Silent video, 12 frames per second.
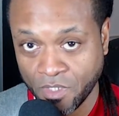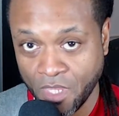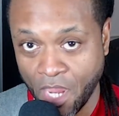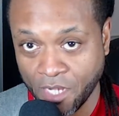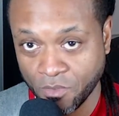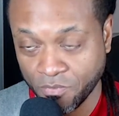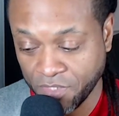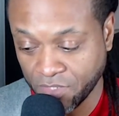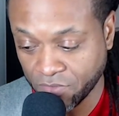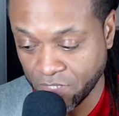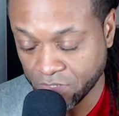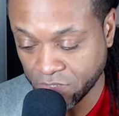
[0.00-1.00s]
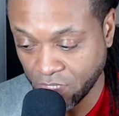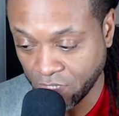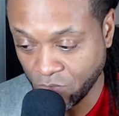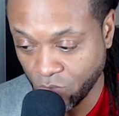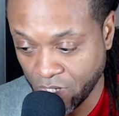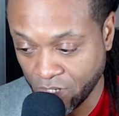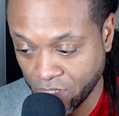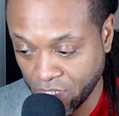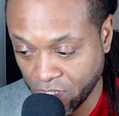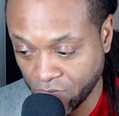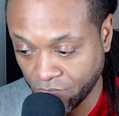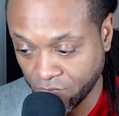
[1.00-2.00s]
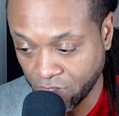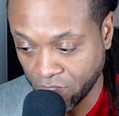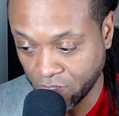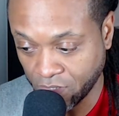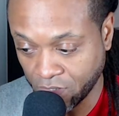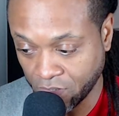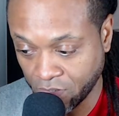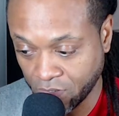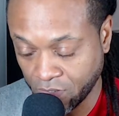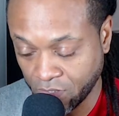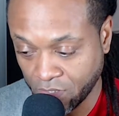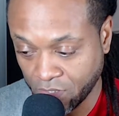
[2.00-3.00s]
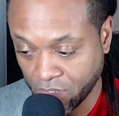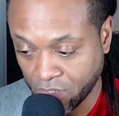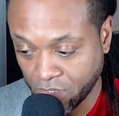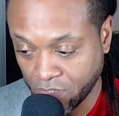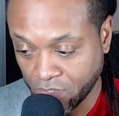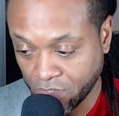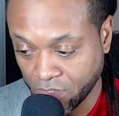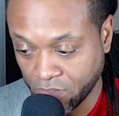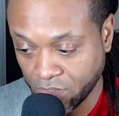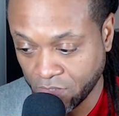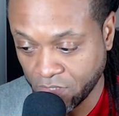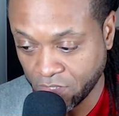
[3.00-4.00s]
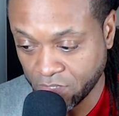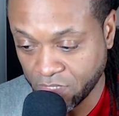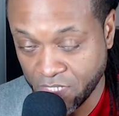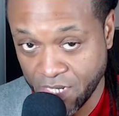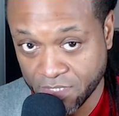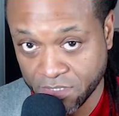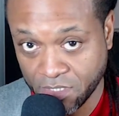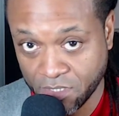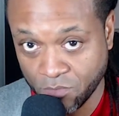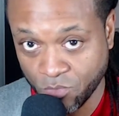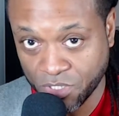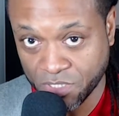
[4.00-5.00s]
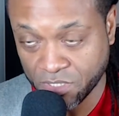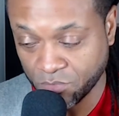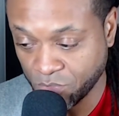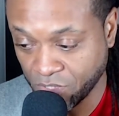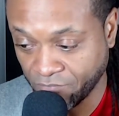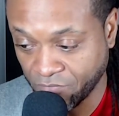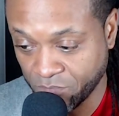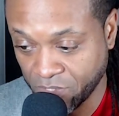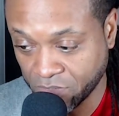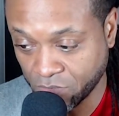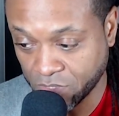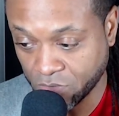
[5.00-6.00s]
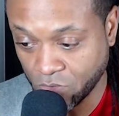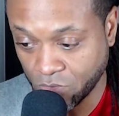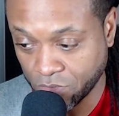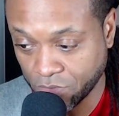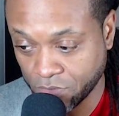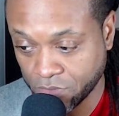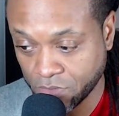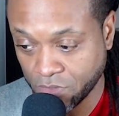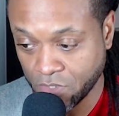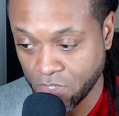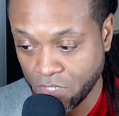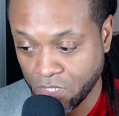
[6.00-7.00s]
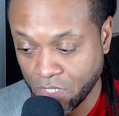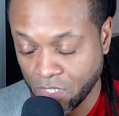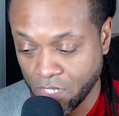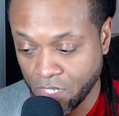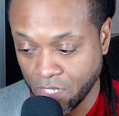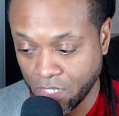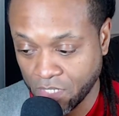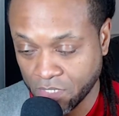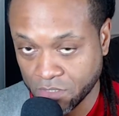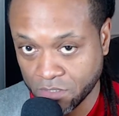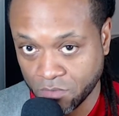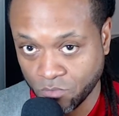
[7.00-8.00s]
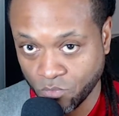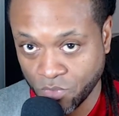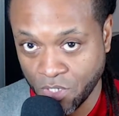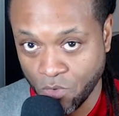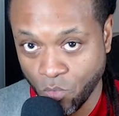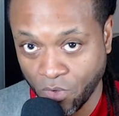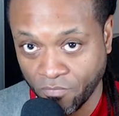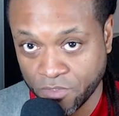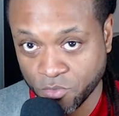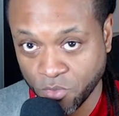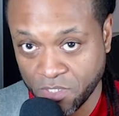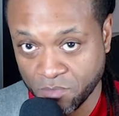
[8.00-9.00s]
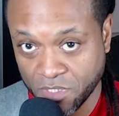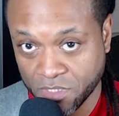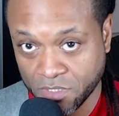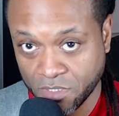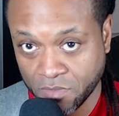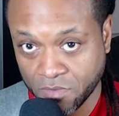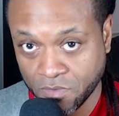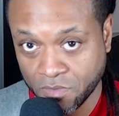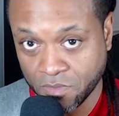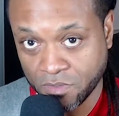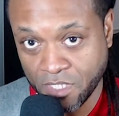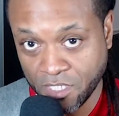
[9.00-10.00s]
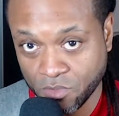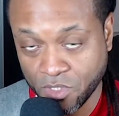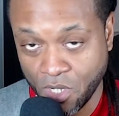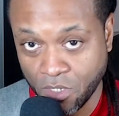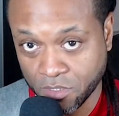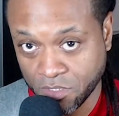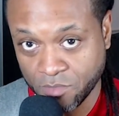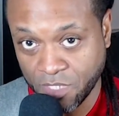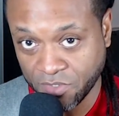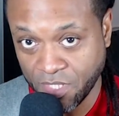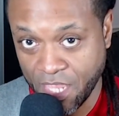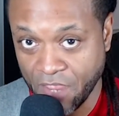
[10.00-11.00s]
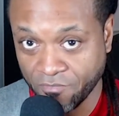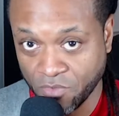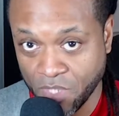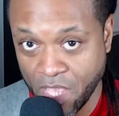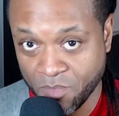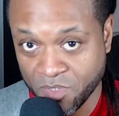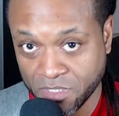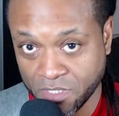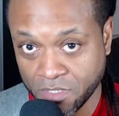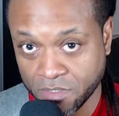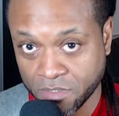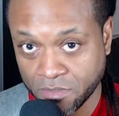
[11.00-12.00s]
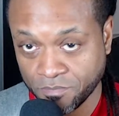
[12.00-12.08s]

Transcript: I don't think there's anywhere in the DSM, which is the book for mental disorders, is, one of the treatments that you talk to them like they have no common sense.